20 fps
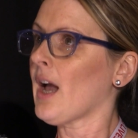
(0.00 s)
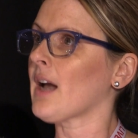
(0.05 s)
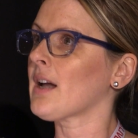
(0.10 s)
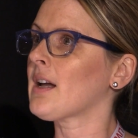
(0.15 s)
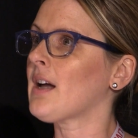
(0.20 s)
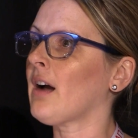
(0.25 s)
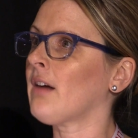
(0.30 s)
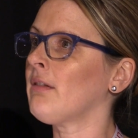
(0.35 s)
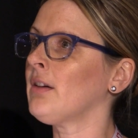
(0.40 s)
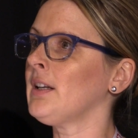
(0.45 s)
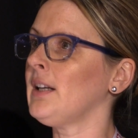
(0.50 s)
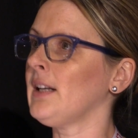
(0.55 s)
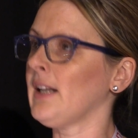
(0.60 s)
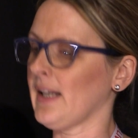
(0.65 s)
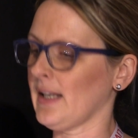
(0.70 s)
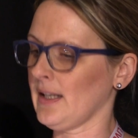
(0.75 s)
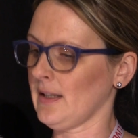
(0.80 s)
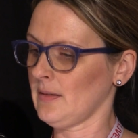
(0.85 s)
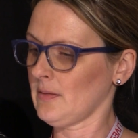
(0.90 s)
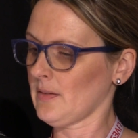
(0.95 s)
And
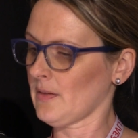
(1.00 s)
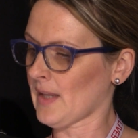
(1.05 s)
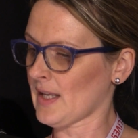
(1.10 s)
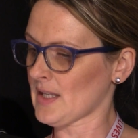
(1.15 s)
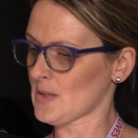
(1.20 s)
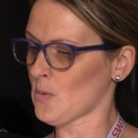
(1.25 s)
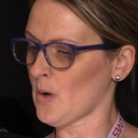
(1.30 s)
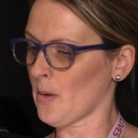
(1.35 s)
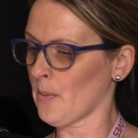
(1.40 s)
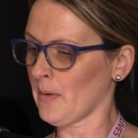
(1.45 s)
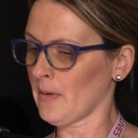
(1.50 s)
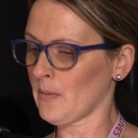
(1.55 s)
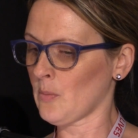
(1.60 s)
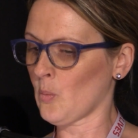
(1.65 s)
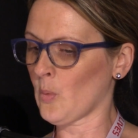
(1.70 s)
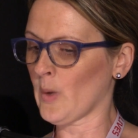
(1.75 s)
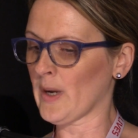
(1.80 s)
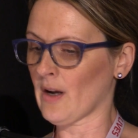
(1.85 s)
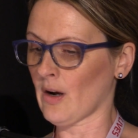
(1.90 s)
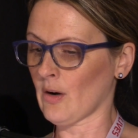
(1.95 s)
currently, that's why
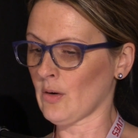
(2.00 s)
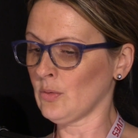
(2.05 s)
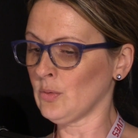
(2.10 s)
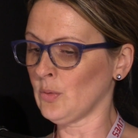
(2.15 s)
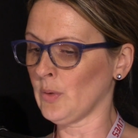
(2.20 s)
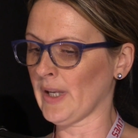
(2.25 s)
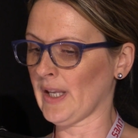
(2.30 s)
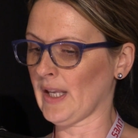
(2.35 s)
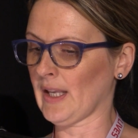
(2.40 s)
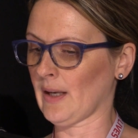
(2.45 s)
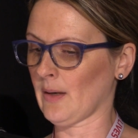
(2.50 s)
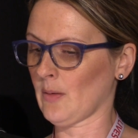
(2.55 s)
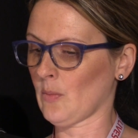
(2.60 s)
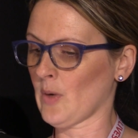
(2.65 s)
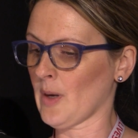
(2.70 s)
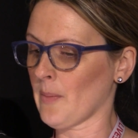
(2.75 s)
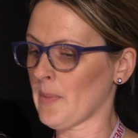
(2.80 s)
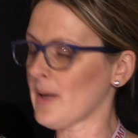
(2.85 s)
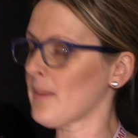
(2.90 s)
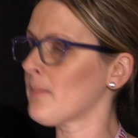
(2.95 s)
we are all here,
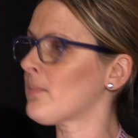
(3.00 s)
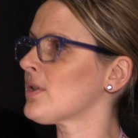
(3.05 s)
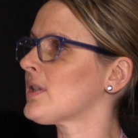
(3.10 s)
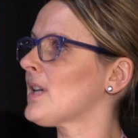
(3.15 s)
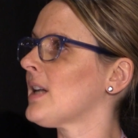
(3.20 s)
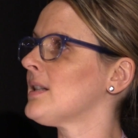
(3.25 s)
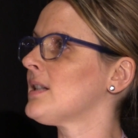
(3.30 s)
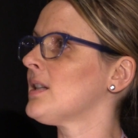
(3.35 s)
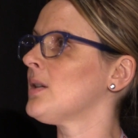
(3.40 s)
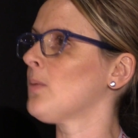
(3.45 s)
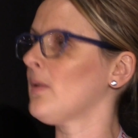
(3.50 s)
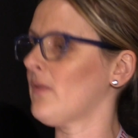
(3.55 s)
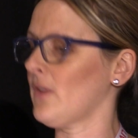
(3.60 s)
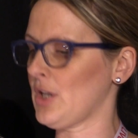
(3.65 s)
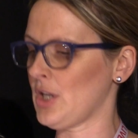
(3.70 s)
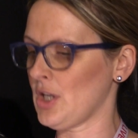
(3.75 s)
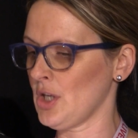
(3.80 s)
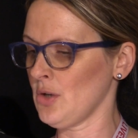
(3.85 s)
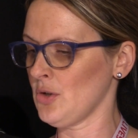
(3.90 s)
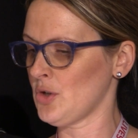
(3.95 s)
we are being presented with
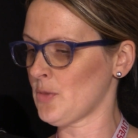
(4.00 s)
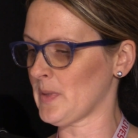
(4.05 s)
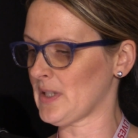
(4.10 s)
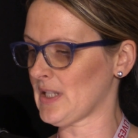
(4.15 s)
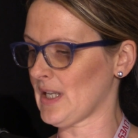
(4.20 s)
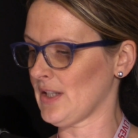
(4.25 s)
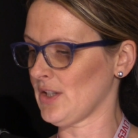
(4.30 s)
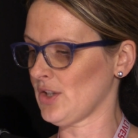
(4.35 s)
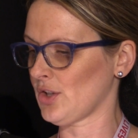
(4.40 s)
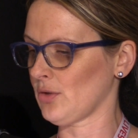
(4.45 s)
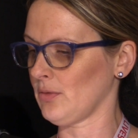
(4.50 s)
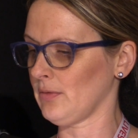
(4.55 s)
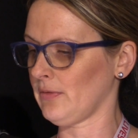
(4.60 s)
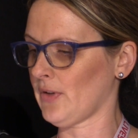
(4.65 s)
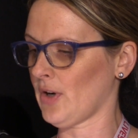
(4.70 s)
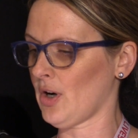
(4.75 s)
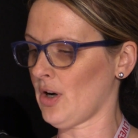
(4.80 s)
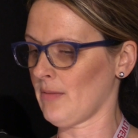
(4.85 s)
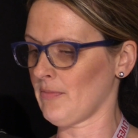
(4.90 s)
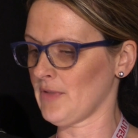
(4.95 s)
a huge potential
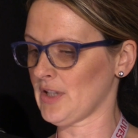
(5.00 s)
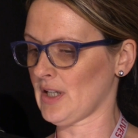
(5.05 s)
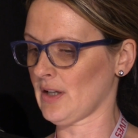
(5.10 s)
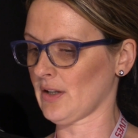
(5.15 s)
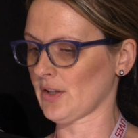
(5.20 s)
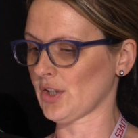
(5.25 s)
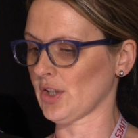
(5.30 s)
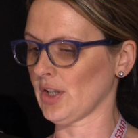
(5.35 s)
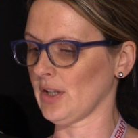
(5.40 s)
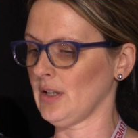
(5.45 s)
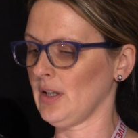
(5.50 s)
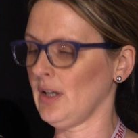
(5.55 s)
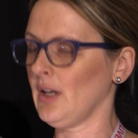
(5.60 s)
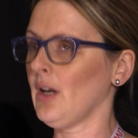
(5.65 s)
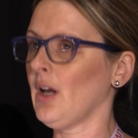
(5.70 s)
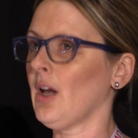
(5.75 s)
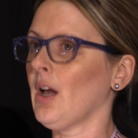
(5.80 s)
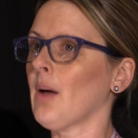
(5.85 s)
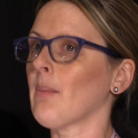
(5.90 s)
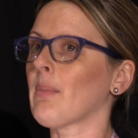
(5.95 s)
for harm reduction.
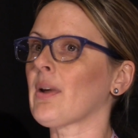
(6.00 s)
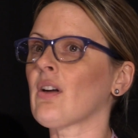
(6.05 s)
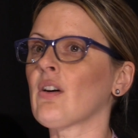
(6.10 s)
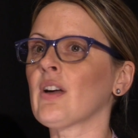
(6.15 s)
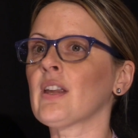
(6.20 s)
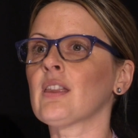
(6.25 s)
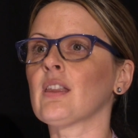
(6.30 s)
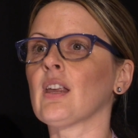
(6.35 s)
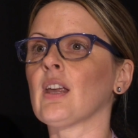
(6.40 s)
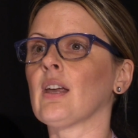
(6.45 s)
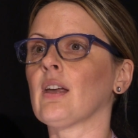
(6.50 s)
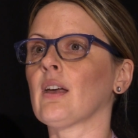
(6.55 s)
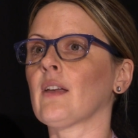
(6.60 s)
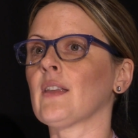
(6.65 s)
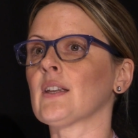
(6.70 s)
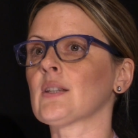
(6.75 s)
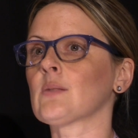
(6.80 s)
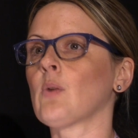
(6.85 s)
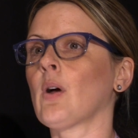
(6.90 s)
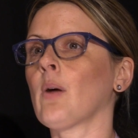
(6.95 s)
But I think,
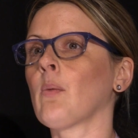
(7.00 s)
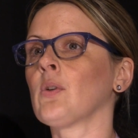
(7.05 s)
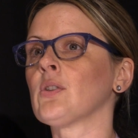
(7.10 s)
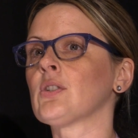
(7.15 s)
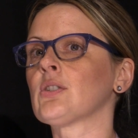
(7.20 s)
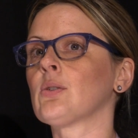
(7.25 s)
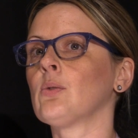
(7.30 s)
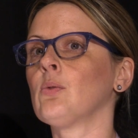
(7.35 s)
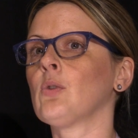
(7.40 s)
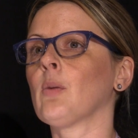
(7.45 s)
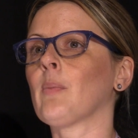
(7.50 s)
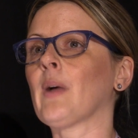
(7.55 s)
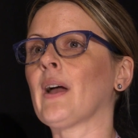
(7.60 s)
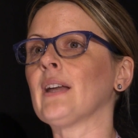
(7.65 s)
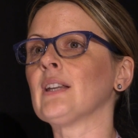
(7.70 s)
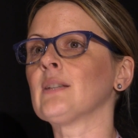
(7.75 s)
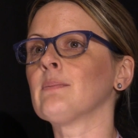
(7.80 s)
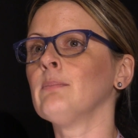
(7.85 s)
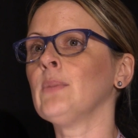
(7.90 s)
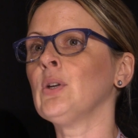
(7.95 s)
and that's what I want to talk
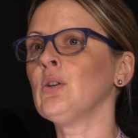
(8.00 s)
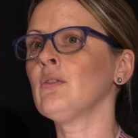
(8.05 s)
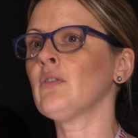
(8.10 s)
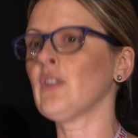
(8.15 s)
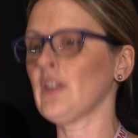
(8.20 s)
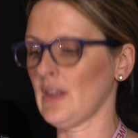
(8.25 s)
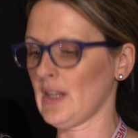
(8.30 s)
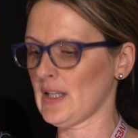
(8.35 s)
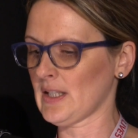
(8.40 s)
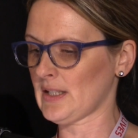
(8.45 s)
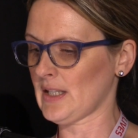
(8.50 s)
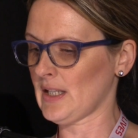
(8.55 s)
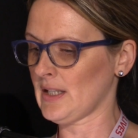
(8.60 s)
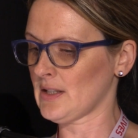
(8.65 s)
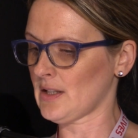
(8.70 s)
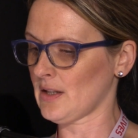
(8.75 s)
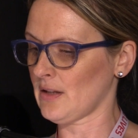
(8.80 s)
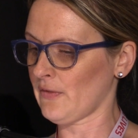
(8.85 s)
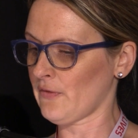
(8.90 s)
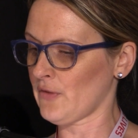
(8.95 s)
about, is moving this
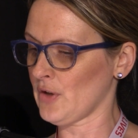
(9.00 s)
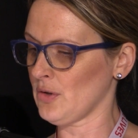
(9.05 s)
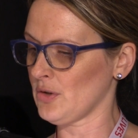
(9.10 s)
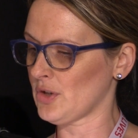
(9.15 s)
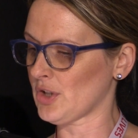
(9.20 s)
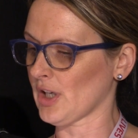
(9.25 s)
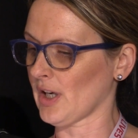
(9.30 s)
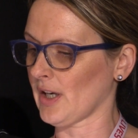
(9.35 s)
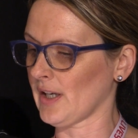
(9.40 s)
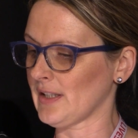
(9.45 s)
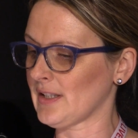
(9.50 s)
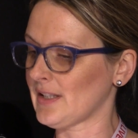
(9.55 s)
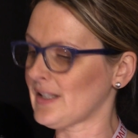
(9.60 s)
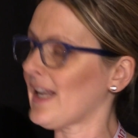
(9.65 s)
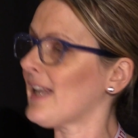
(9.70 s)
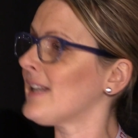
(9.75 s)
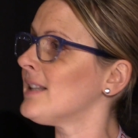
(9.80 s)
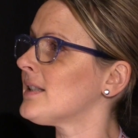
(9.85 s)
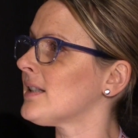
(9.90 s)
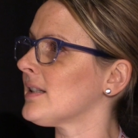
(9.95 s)
into the future is
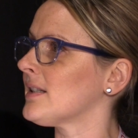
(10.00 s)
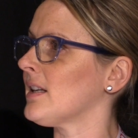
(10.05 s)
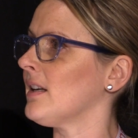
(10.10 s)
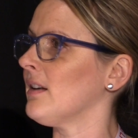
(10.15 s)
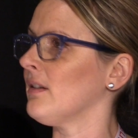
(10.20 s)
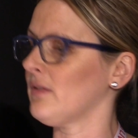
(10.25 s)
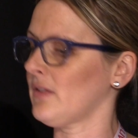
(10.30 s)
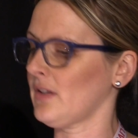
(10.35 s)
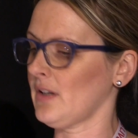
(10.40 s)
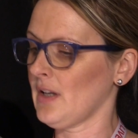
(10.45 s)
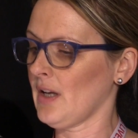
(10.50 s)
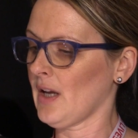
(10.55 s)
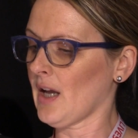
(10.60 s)
tentative